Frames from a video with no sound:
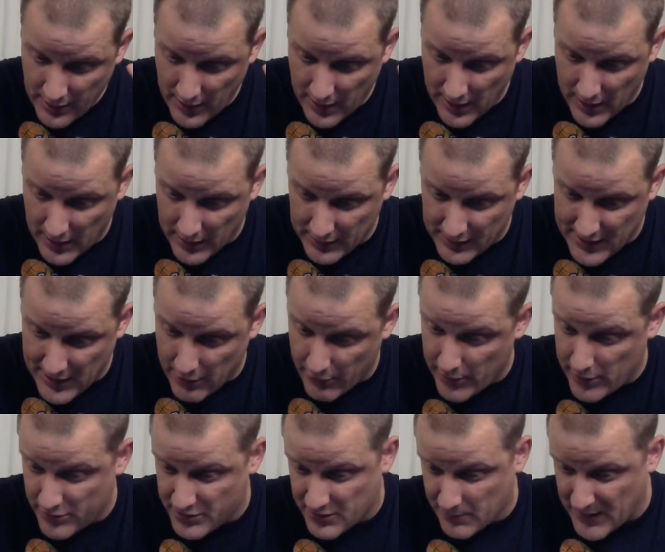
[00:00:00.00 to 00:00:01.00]

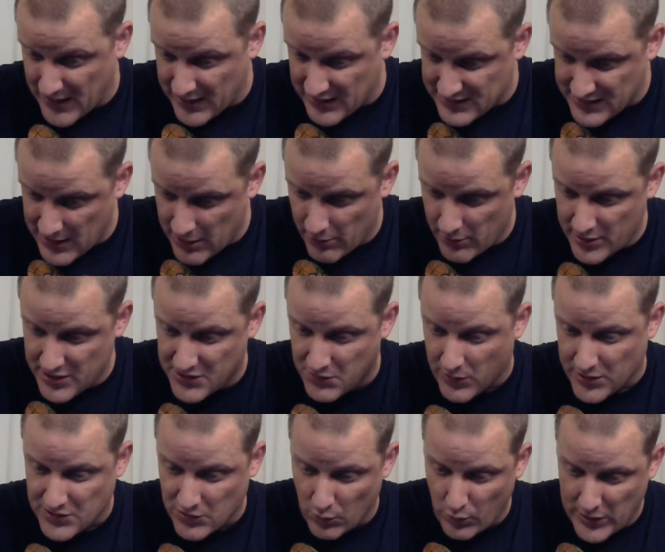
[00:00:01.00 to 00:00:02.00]
Gary or Tobias Harris,
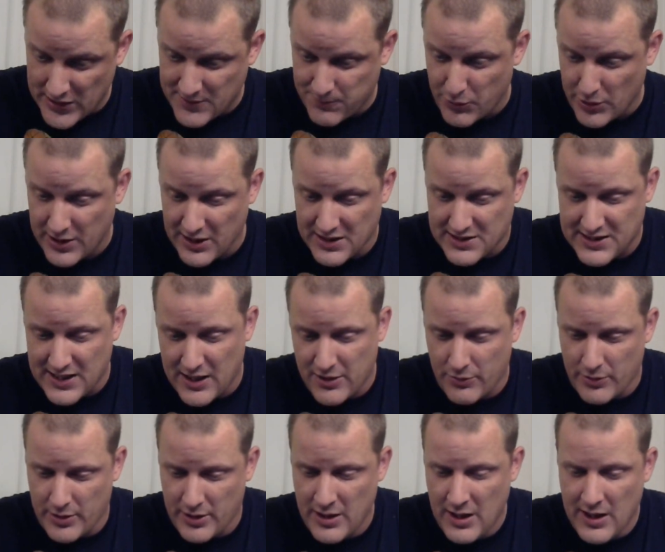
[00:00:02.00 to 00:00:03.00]
Russell Westbrook,
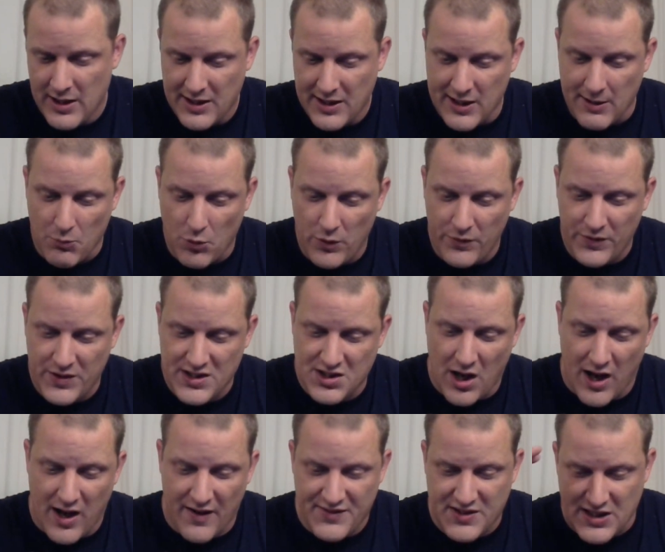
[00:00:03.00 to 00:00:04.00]
etc., get moved this
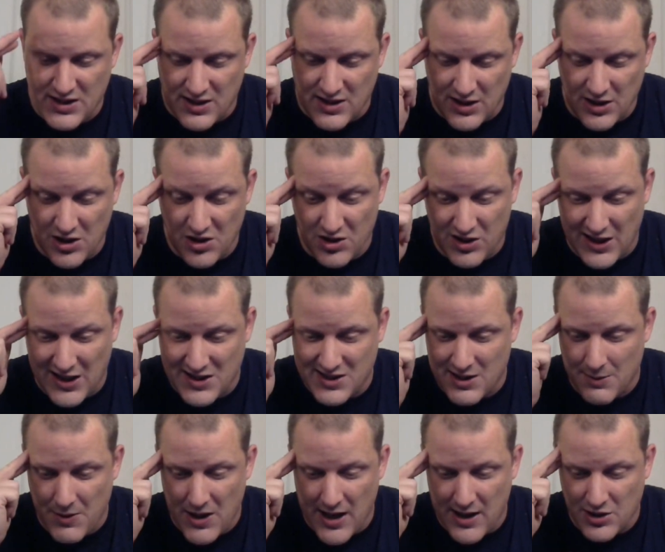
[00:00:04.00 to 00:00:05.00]
offseason? Do you think
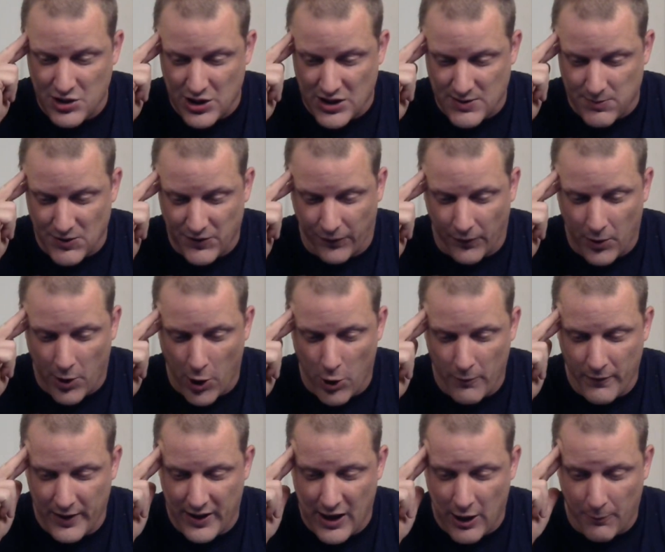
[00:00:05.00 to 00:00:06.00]
CBA adjustments for
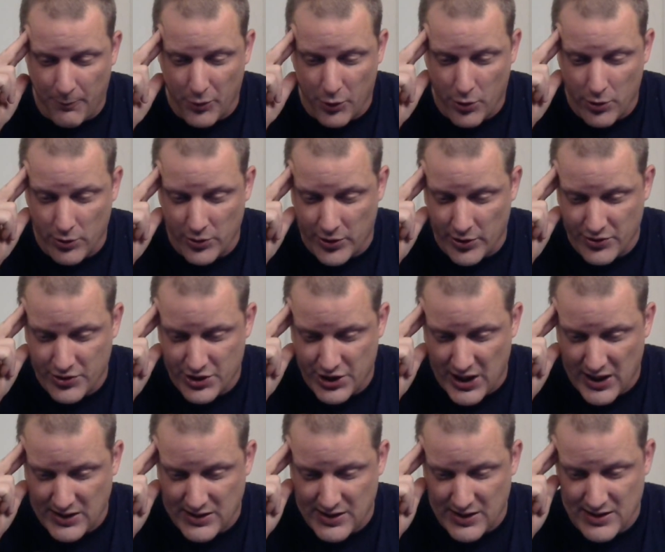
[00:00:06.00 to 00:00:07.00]
COVID help or hurt those
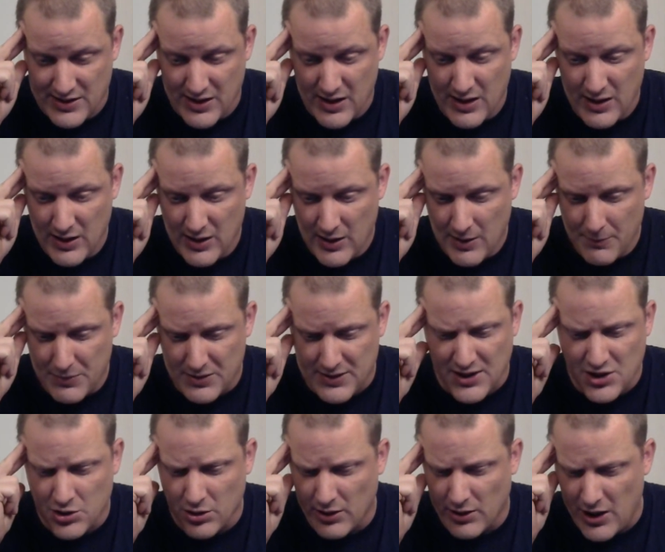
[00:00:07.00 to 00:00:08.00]
chances?
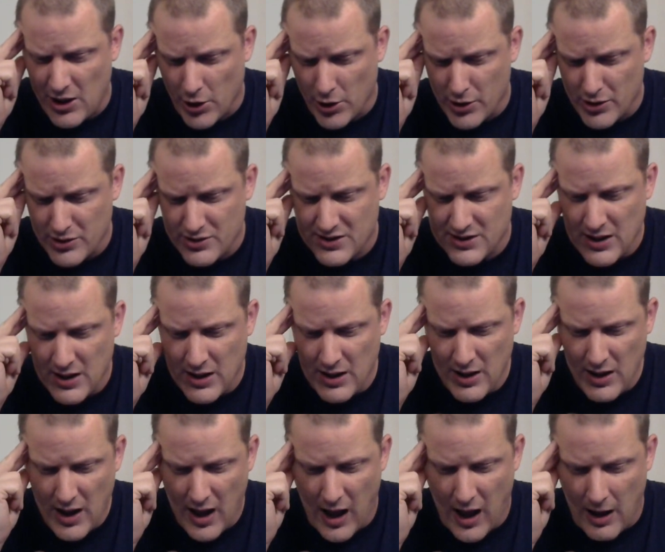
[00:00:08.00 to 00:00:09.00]
Potentially hurts.
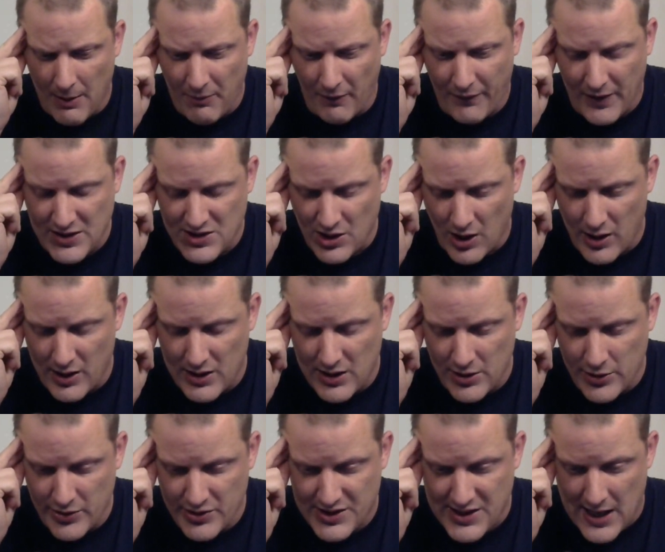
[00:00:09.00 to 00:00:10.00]
If I saw any
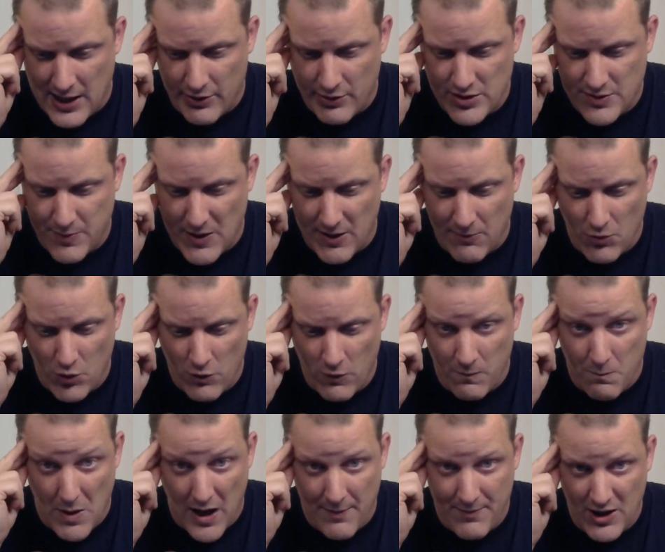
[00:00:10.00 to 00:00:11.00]
of those salaries being
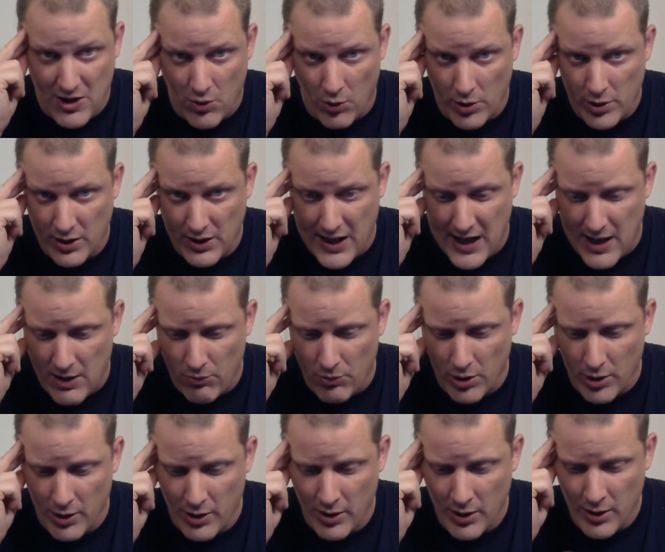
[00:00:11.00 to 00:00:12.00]
moved, maybe Gordon
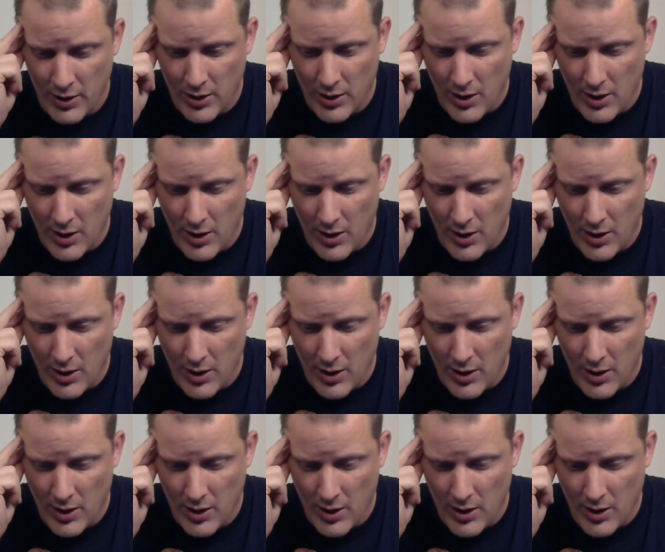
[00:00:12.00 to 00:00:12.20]
Hayward.